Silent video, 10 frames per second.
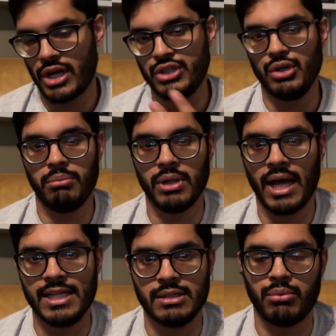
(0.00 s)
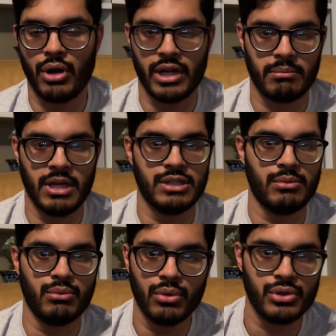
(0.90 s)
to apply to product
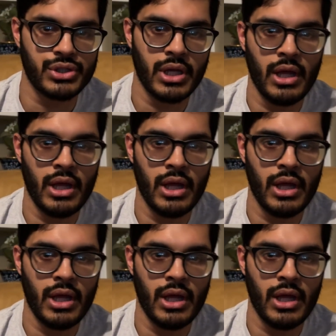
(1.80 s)
management roles,